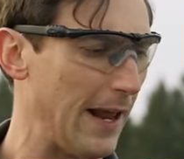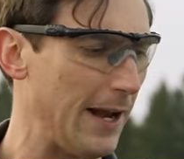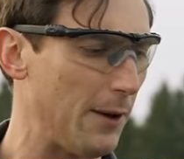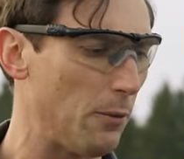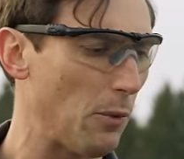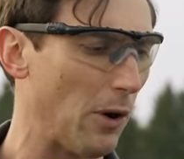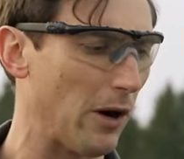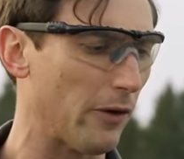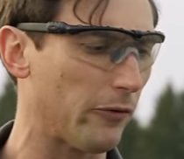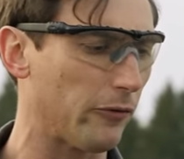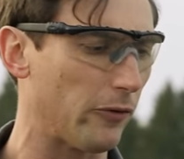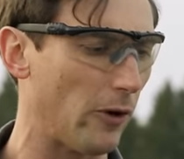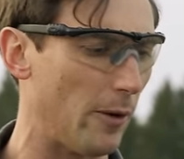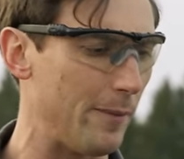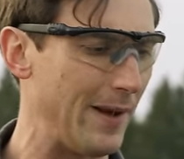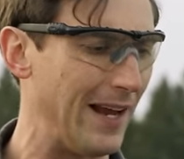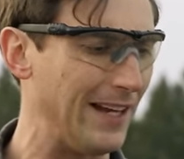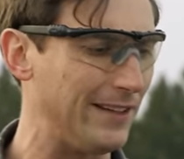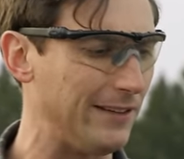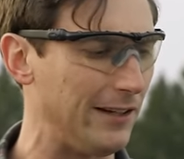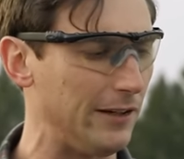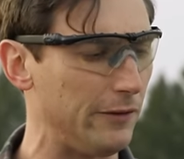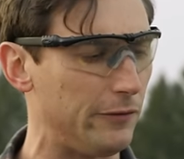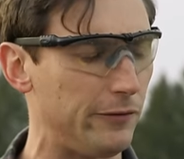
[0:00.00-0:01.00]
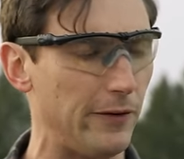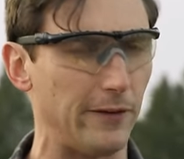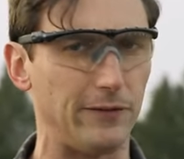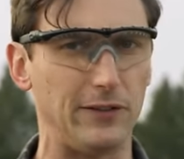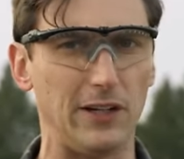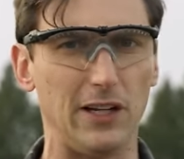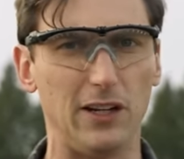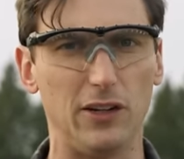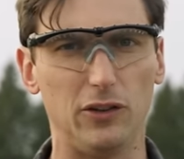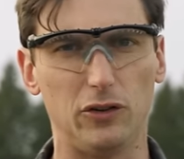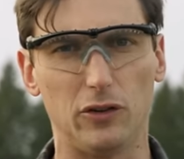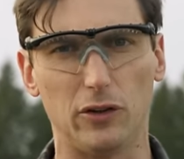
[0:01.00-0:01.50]
anywhere from eighteen
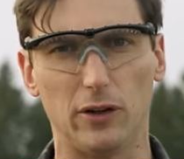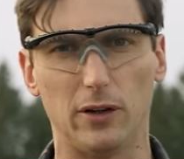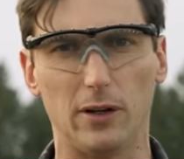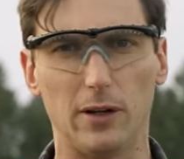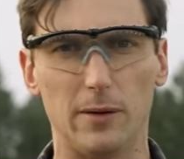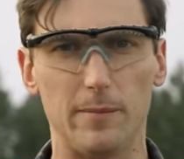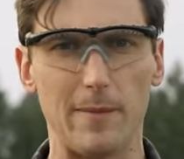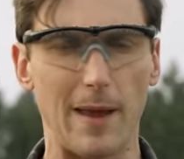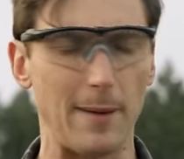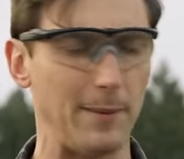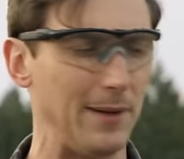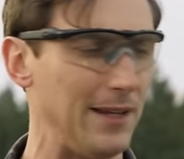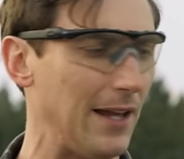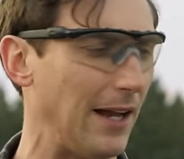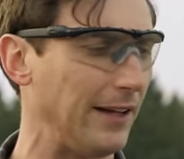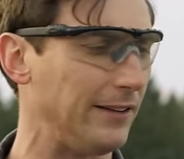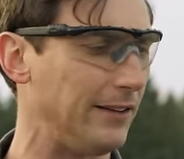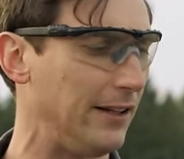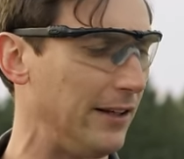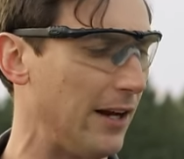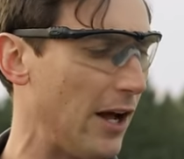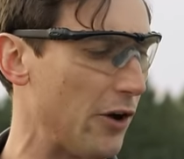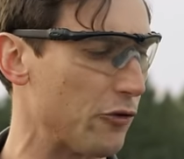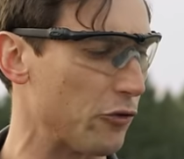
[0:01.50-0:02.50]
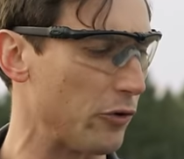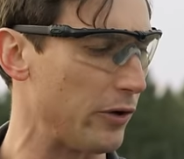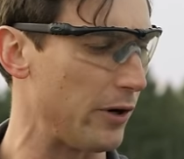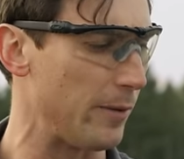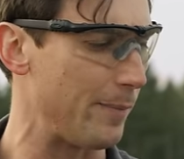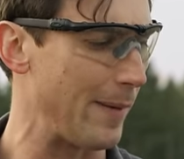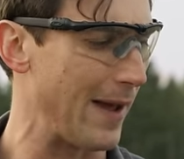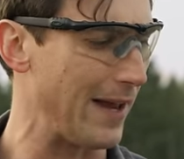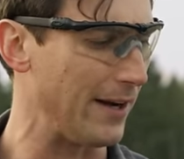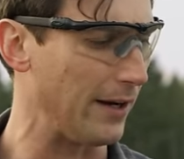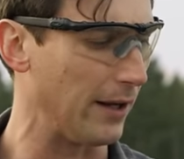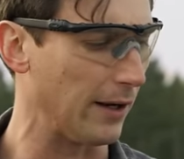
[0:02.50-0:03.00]
fifty to maybe nineteen hundred,
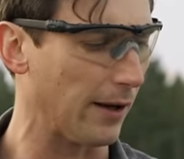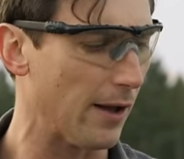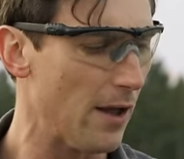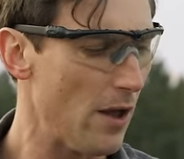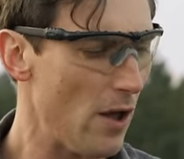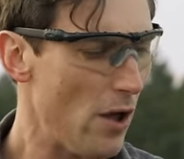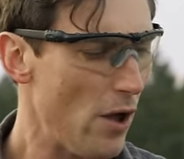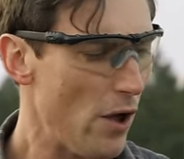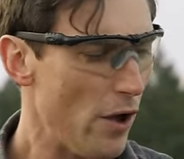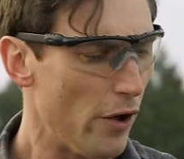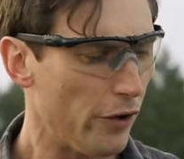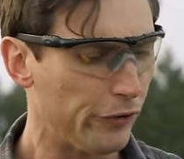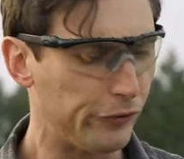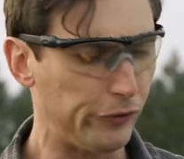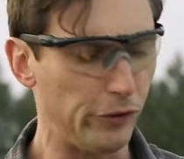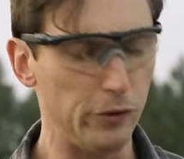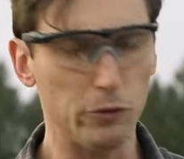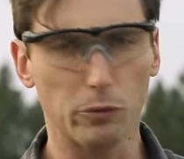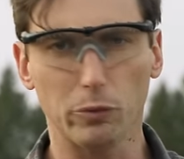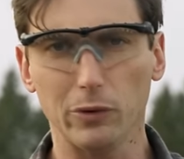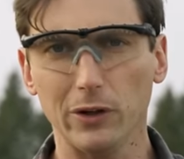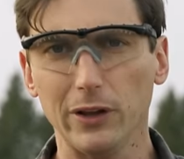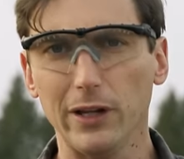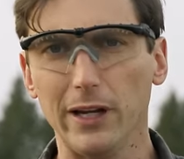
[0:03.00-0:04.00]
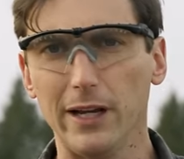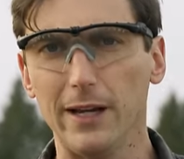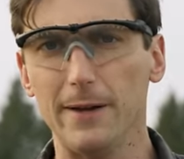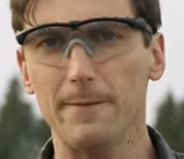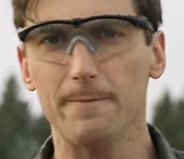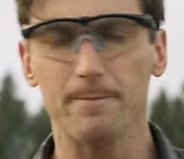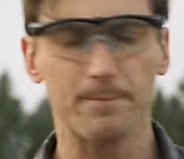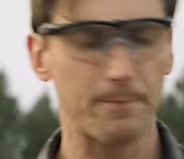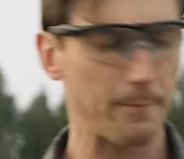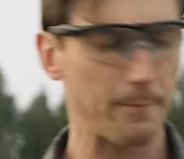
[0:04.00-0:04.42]
depending. So you really,